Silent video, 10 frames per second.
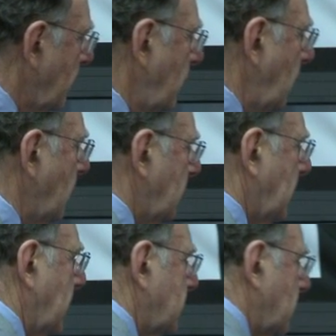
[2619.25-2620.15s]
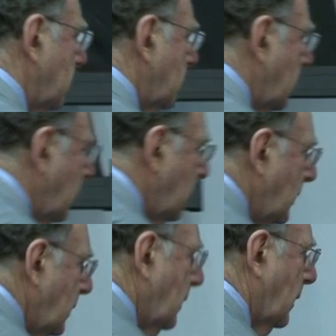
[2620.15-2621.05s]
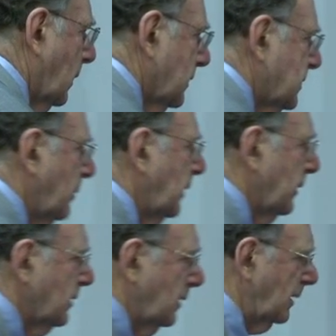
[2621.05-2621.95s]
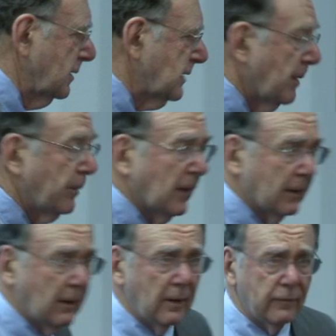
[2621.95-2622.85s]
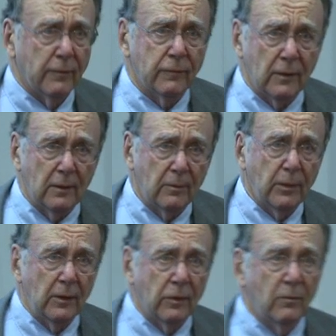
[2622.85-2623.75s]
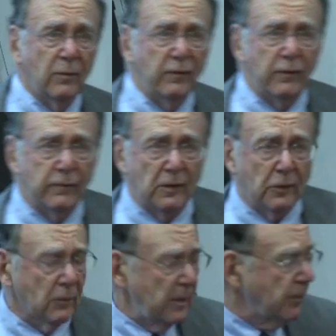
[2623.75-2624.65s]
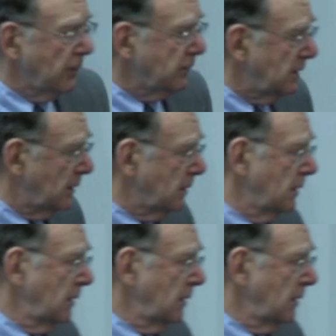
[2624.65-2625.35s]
we would like to, similar to the example I gave of the P53 protein